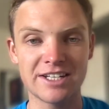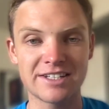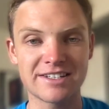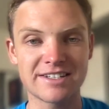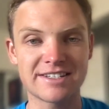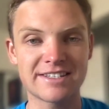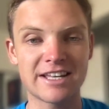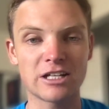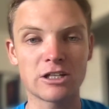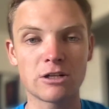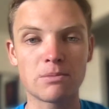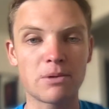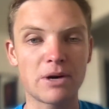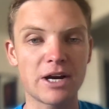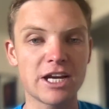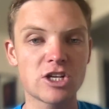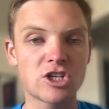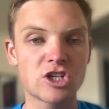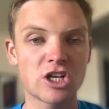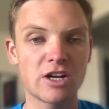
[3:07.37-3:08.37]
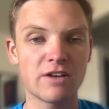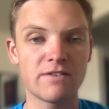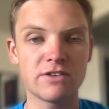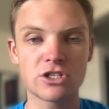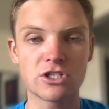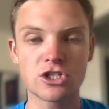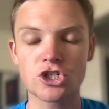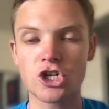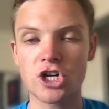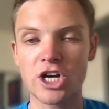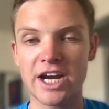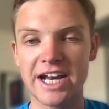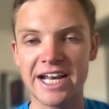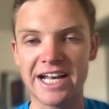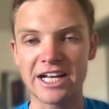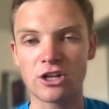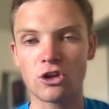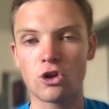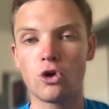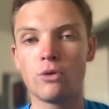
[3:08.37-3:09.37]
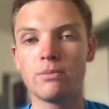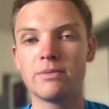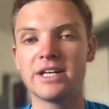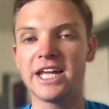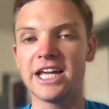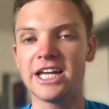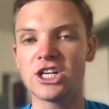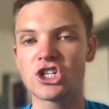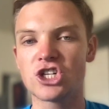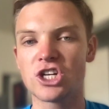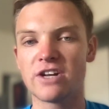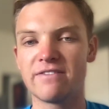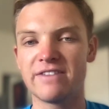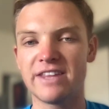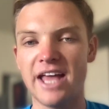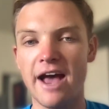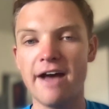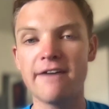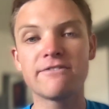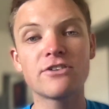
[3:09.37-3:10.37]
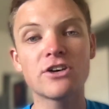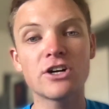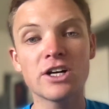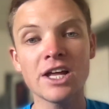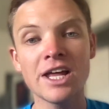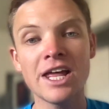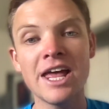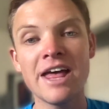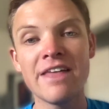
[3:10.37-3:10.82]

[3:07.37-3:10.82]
It's a celebration of his training, a culmination of the effort